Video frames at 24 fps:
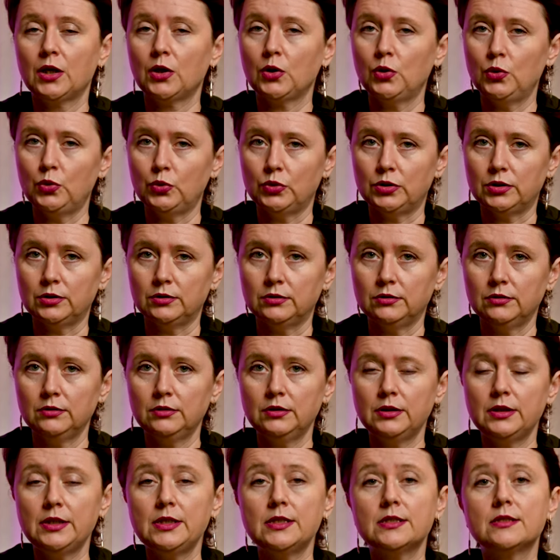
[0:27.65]

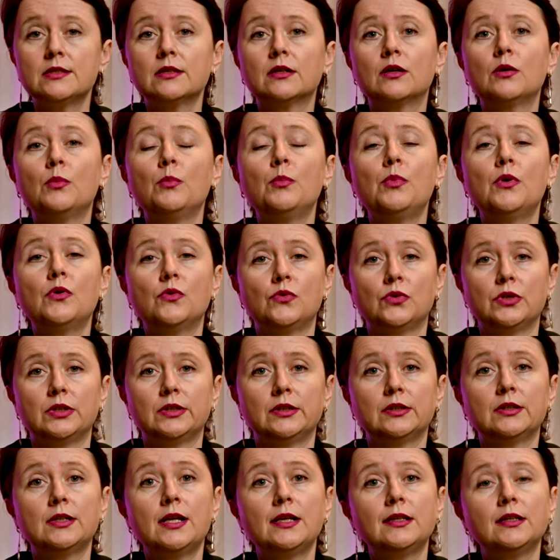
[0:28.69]
Gluten is the
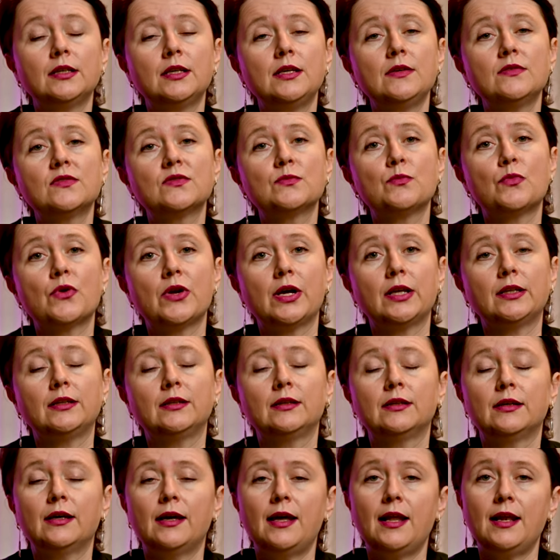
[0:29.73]
component that gives bread
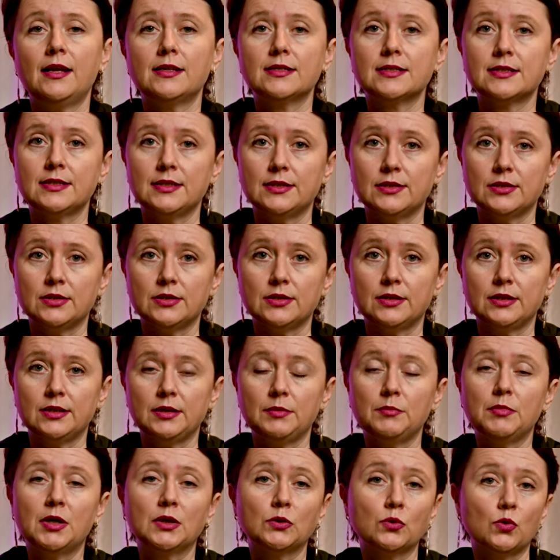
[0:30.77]
elasticity
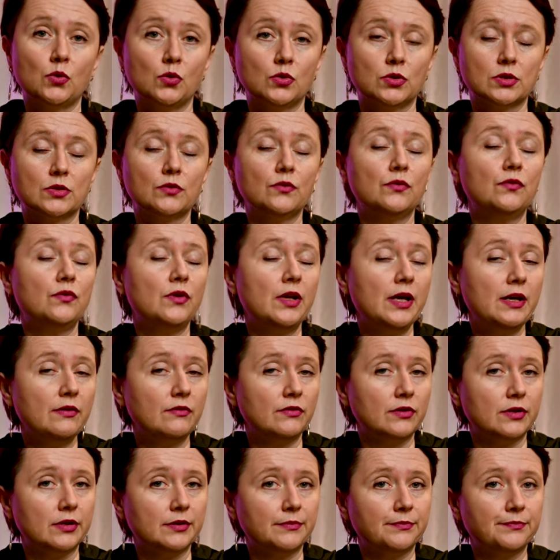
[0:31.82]
but also
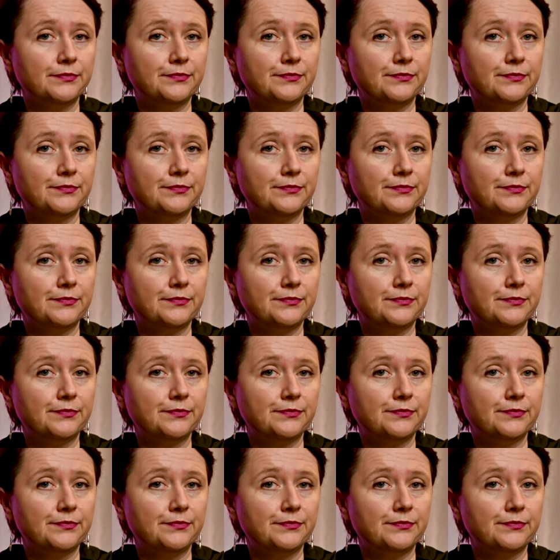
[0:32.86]
flavor.